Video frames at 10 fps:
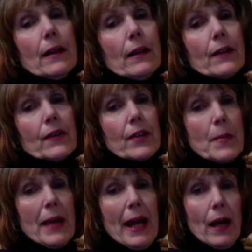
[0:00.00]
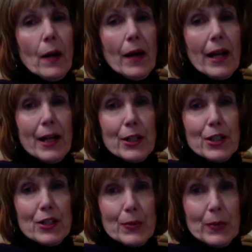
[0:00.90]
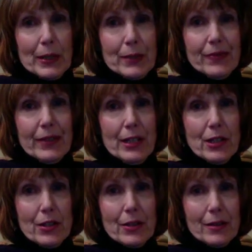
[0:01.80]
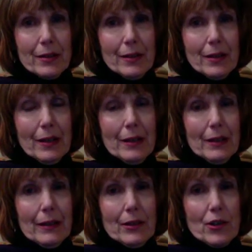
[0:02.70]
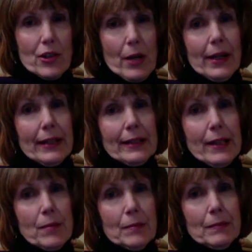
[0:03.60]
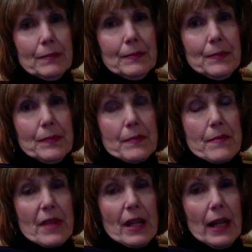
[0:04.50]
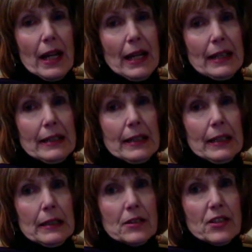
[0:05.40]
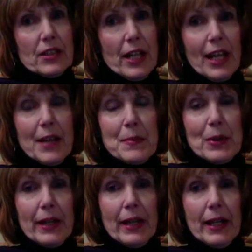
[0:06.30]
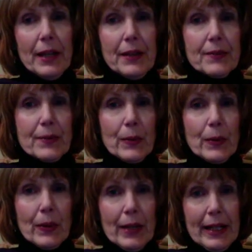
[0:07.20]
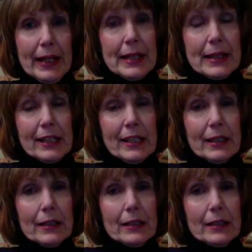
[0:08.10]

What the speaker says: Somehow I just want to finish sharing them and then tonight pray for anything